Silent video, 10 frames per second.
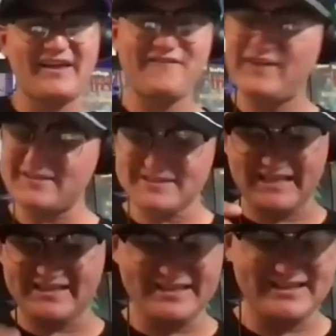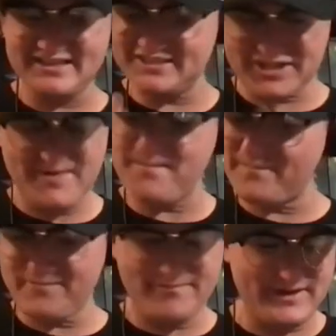Yeah. So, like, the, the
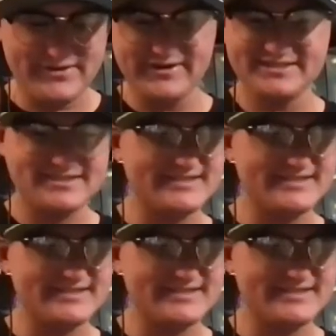jump between